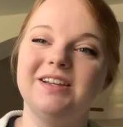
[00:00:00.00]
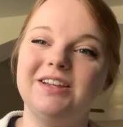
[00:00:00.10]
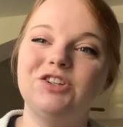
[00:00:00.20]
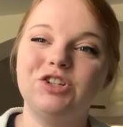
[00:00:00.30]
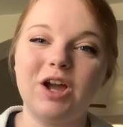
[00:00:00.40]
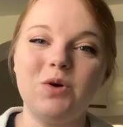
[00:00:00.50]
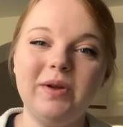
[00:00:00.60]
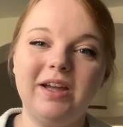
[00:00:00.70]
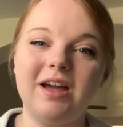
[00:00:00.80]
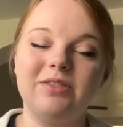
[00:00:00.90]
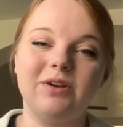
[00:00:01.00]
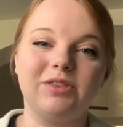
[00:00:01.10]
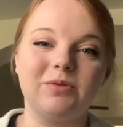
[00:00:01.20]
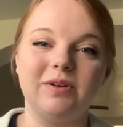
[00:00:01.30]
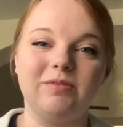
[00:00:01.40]
is Shall We Gather at
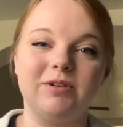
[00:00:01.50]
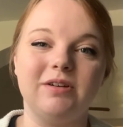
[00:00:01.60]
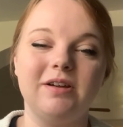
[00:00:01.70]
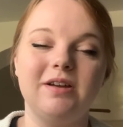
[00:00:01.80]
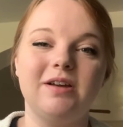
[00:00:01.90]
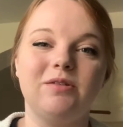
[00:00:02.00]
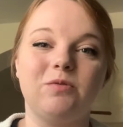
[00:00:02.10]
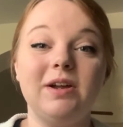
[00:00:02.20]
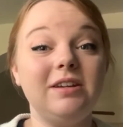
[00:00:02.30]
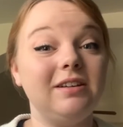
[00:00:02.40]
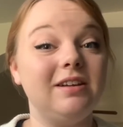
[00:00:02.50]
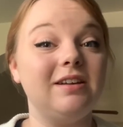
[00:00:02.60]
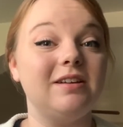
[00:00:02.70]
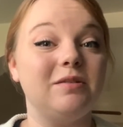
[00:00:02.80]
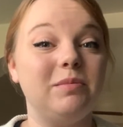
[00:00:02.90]
the River, written,
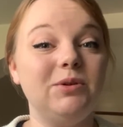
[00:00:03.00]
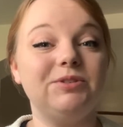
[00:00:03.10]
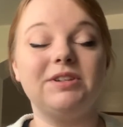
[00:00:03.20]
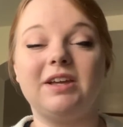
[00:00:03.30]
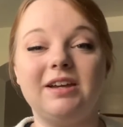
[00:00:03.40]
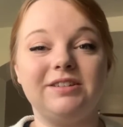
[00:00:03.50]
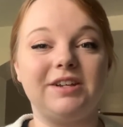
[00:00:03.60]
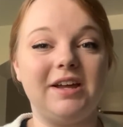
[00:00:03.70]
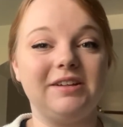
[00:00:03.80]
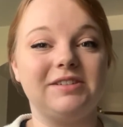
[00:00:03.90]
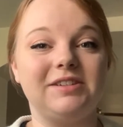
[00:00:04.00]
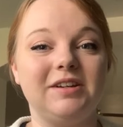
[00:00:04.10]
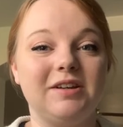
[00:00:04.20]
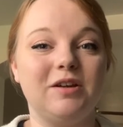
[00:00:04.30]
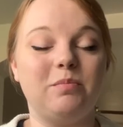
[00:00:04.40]
music, and text
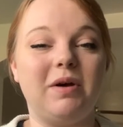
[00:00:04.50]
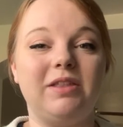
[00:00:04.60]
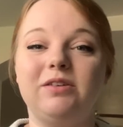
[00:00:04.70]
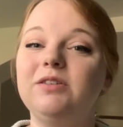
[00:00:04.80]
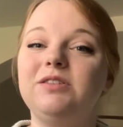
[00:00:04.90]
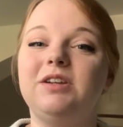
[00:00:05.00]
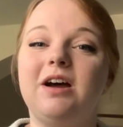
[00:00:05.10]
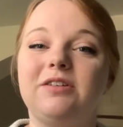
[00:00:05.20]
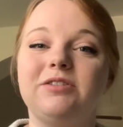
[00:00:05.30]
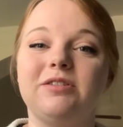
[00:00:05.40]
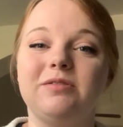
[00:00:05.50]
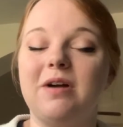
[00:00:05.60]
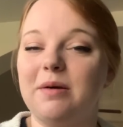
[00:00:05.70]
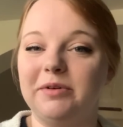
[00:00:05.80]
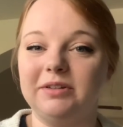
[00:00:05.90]
by the good doctor
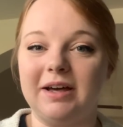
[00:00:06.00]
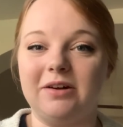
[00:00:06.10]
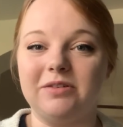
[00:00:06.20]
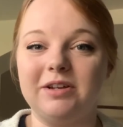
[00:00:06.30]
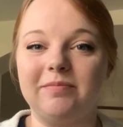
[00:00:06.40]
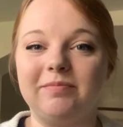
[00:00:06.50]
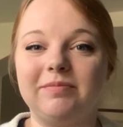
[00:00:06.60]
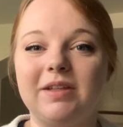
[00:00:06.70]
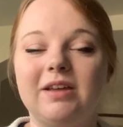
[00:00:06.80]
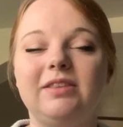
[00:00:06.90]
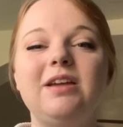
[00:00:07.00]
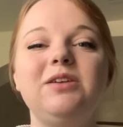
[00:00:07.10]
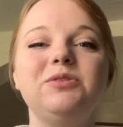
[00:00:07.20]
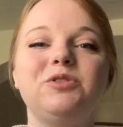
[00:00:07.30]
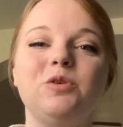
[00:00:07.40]
Robert Lowry. Thank
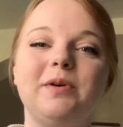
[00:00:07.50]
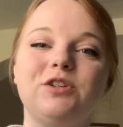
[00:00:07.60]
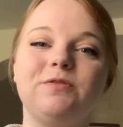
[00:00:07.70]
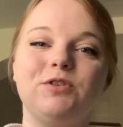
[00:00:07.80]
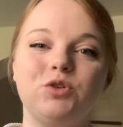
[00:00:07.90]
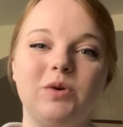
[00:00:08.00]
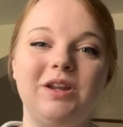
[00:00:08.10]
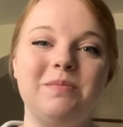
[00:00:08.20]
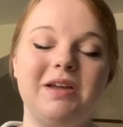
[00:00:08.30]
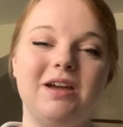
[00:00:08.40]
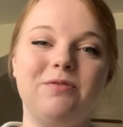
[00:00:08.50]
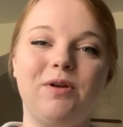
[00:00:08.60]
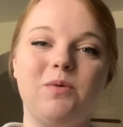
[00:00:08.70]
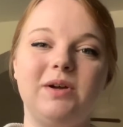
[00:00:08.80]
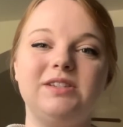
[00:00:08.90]
you so much for joining me
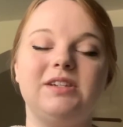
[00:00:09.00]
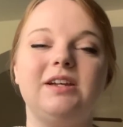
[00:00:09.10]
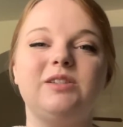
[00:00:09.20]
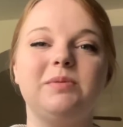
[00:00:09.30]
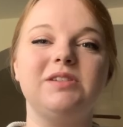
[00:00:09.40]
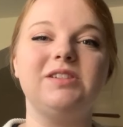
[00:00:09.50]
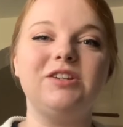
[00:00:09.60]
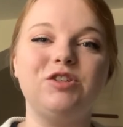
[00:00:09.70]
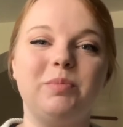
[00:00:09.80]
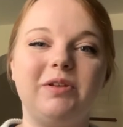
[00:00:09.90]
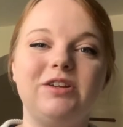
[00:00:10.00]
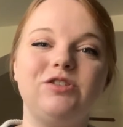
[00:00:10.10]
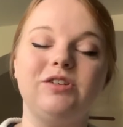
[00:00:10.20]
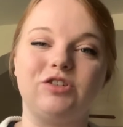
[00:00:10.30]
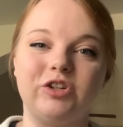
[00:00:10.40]
every Wednesday. It's been such a
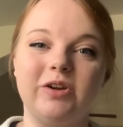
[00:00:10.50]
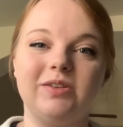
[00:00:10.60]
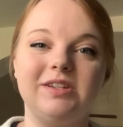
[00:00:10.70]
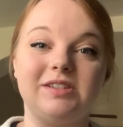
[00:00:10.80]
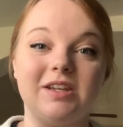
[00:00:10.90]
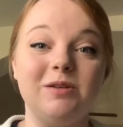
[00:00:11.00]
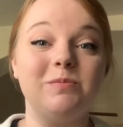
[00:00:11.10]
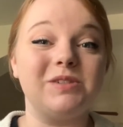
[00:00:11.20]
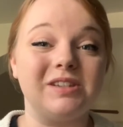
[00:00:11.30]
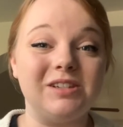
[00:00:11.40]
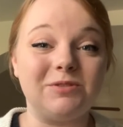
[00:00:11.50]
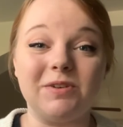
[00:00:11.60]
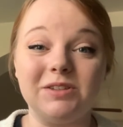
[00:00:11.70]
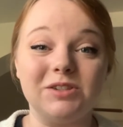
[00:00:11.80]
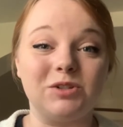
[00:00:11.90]
pleasure to share these hymns and these
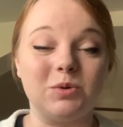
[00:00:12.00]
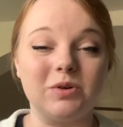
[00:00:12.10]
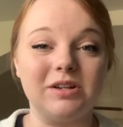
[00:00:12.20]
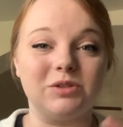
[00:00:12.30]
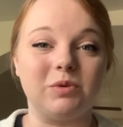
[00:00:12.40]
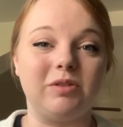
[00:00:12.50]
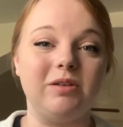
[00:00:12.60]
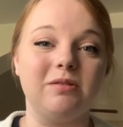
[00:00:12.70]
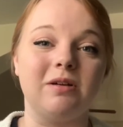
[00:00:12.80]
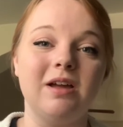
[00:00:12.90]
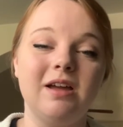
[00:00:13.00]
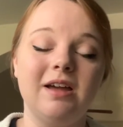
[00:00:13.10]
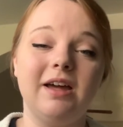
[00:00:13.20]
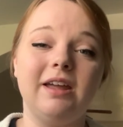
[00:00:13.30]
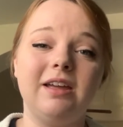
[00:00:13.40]
fun stories with you,
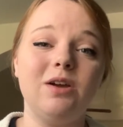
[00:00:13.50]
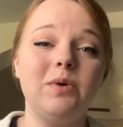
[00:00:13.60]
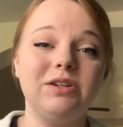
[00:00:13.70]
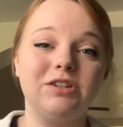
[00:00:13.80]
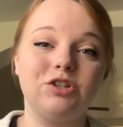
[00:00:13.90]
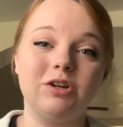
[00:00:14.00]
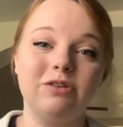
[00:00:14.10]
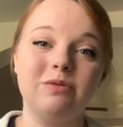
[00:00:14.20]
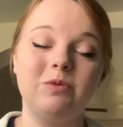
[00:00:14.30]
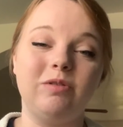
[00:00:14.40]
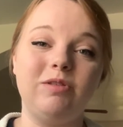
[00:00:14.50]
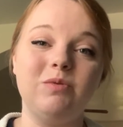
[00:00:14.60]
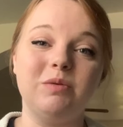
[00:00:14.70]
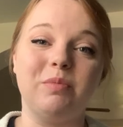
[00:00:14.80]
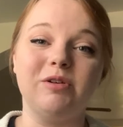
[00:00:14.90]
and I can't wait to share them with you
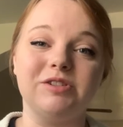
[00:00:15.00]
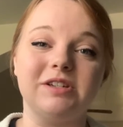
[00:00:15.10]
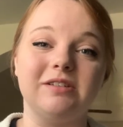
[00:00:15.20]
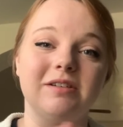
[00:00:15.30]
in person